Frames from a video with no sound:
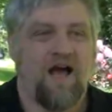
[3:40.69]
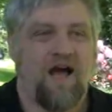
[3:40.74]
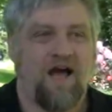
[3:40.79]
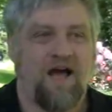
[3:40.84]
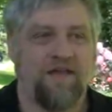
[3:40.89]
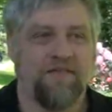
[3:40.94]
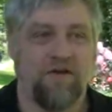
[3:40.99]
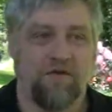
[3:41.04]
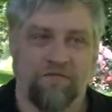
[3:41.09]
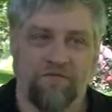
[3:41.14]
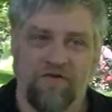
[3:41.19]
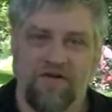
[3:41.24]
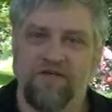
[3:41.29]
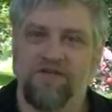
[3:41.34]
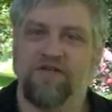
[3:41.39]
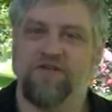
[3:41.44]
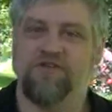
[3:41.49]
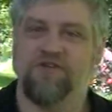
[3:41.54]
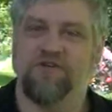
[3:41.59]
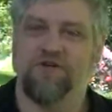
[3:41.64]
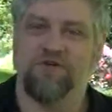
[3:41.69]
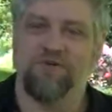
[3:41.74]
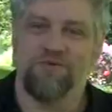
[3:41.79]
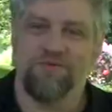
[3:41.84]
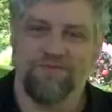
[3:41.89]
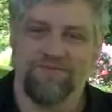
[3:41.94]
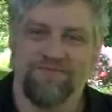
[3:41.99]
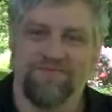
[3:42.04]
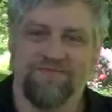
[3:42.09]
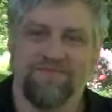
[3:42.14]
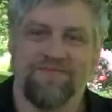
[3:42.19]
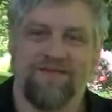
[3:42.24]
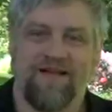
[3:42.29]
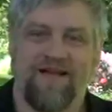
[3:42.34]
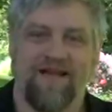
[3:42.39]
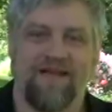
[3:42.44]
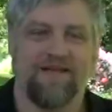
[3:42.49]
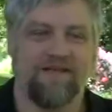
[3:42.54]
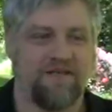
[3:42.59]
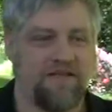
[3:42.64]
Oh, they're fun to do,
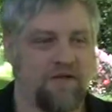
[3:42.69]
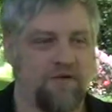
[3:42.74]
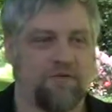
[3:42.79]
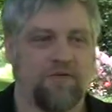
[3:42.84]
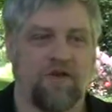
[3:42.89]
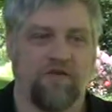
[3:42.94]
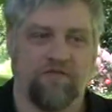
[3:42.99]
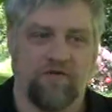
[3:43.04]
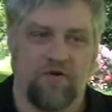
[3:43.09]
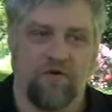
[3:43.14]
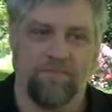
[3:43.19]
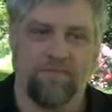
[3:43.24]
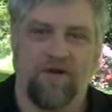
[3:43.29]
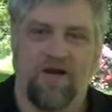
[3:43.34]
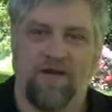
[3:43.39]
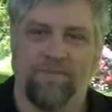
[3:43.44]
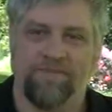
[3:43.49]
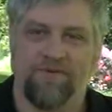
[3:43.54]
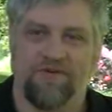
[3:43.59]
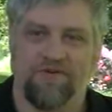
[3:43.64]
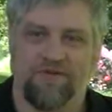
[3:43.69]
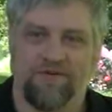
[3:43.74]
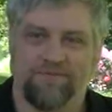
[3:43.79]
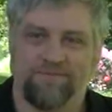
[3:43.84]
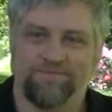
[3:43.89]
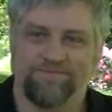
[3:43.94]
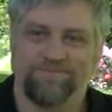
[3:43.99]
and they're very popular.